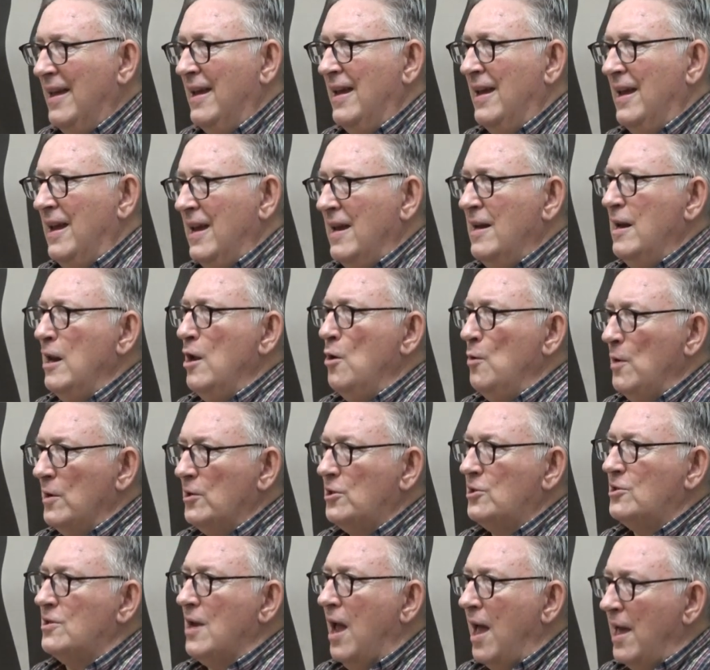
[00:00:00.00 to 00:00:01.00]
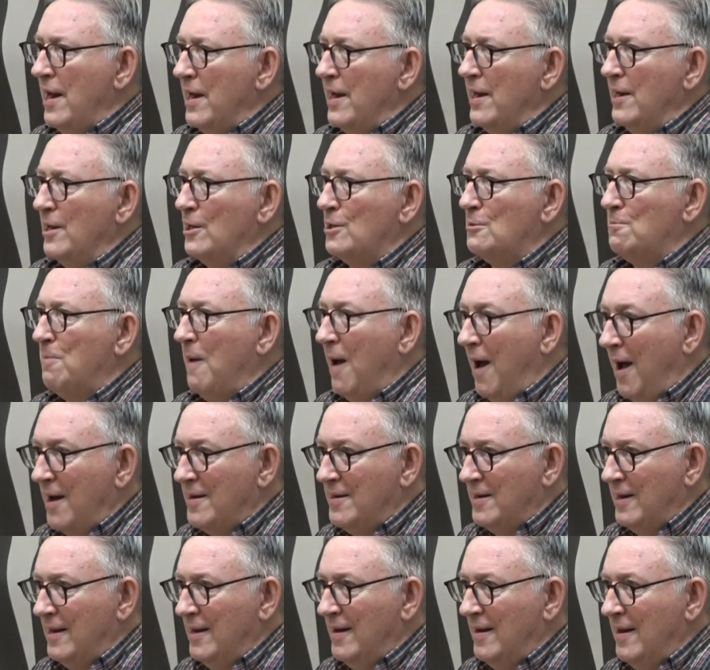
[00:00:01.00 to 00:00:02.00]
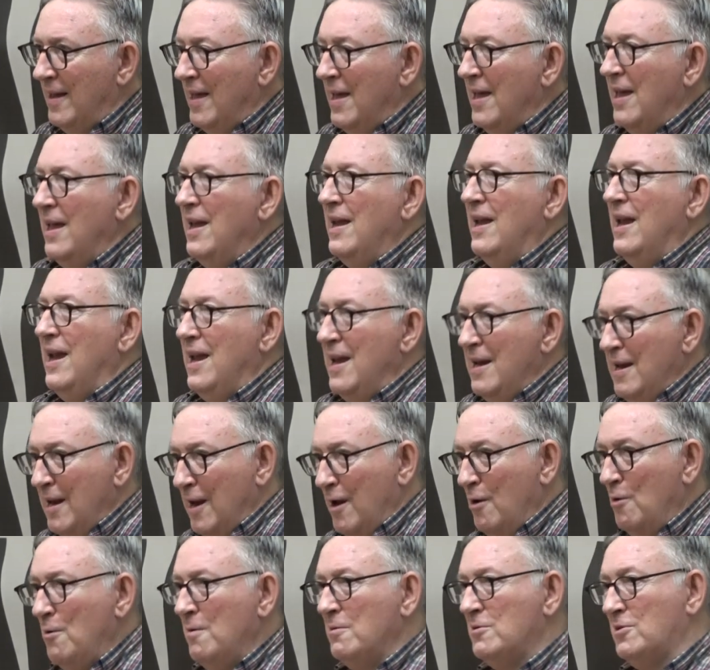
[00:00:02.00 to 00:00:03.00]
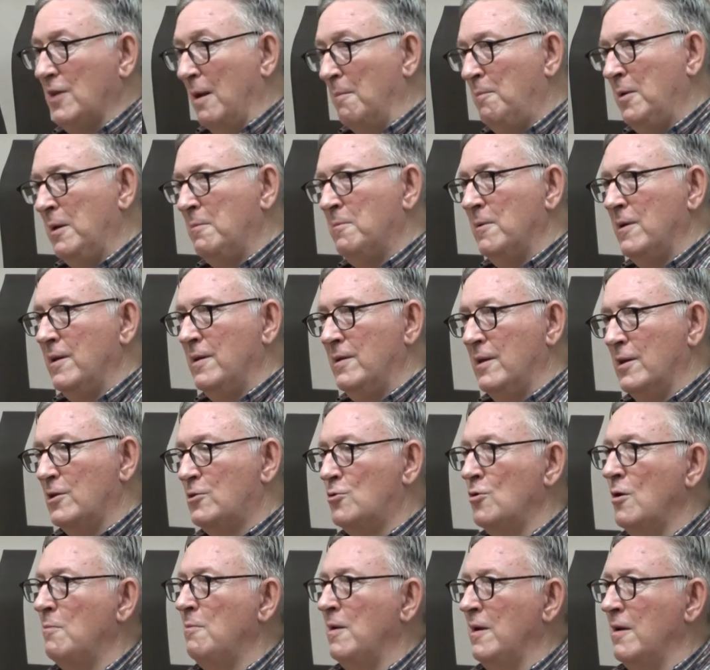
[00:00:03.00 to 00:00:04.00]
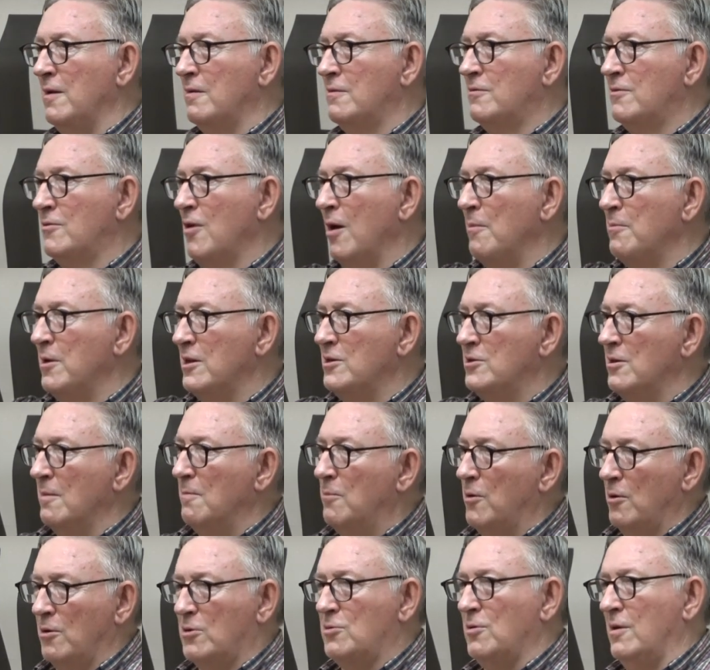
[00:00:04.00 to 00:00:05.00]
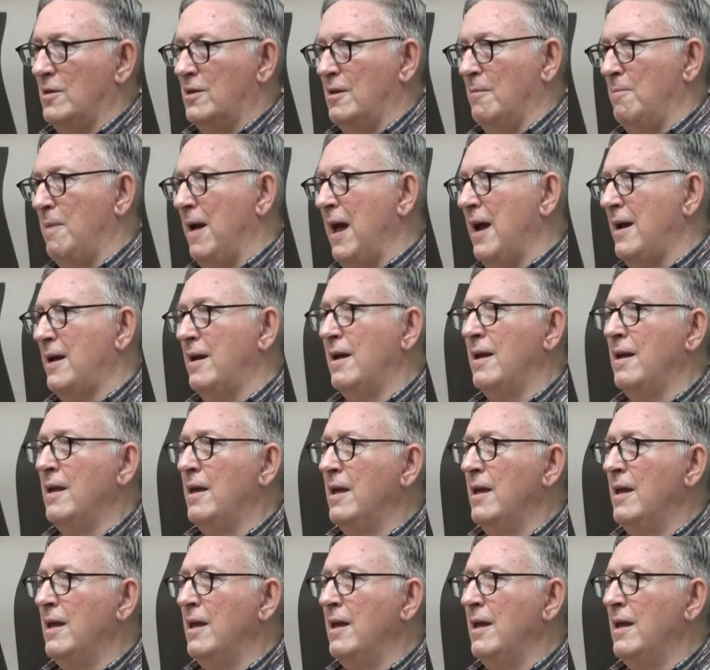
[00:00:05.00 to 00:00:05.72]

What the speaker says: He knew his Stalinist party. He knew some people in this room. We've got Comrade Jim Brooks at the back.